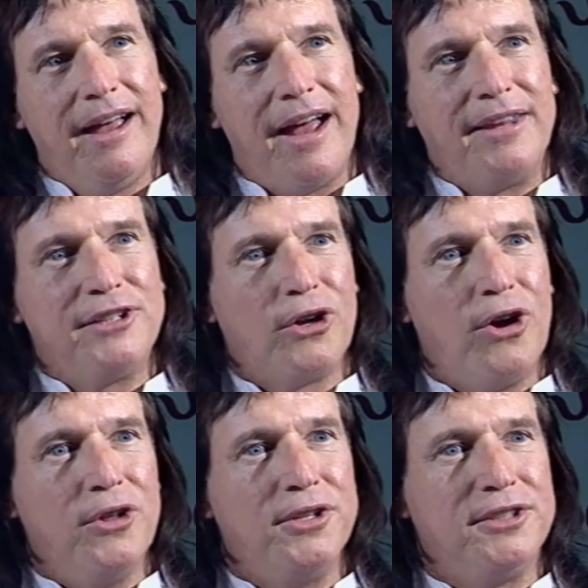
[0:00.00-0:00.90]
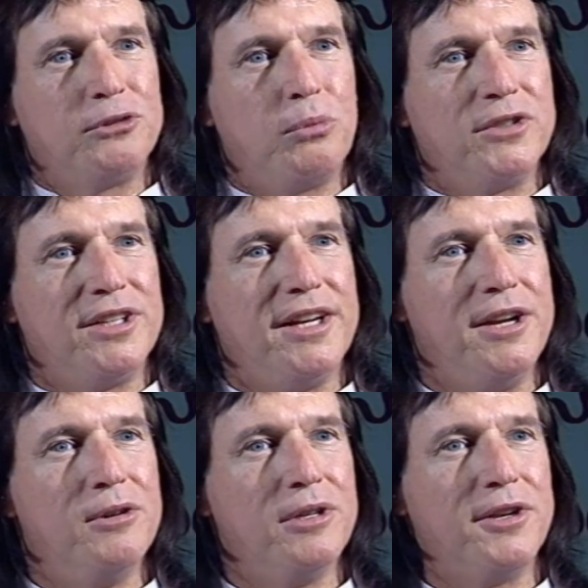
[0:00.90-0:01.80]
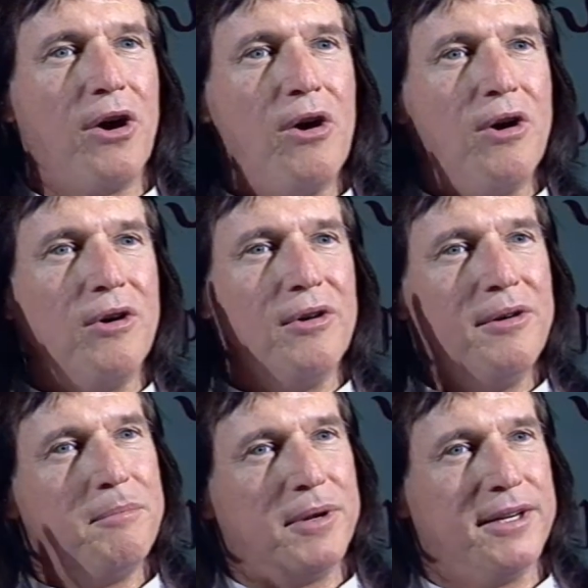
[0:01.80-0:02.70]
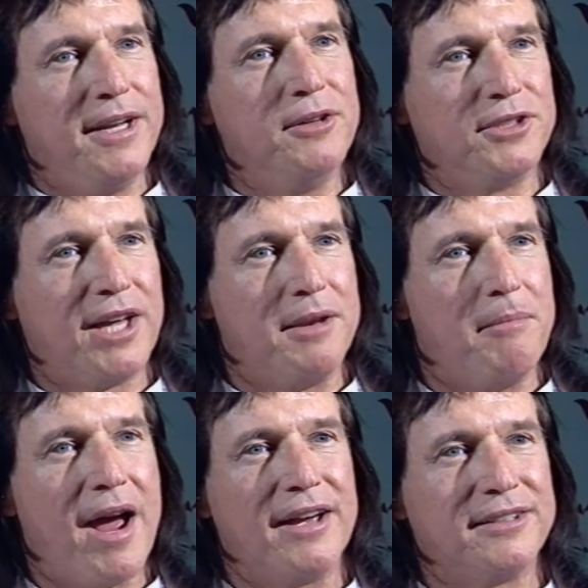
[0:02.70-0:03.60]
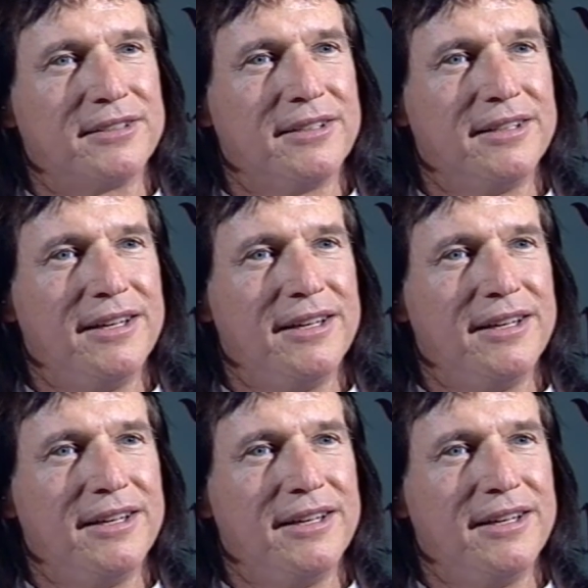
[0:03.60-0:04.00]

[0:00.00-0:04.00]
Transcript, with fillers: And they saw that this wasn't an eagle at all, but an eagle's head mask.